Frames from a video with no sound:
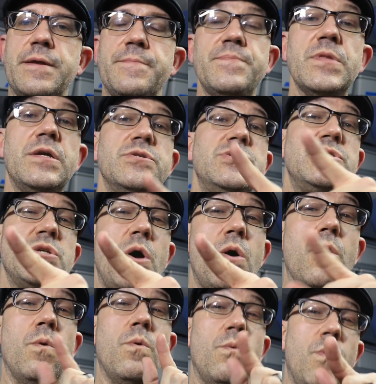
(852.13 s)
thing.
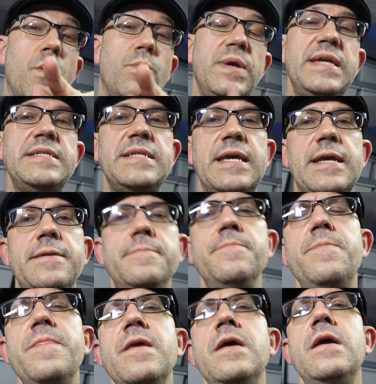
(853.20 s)
So what we
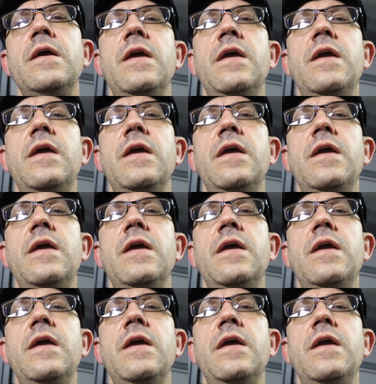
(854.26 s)
did,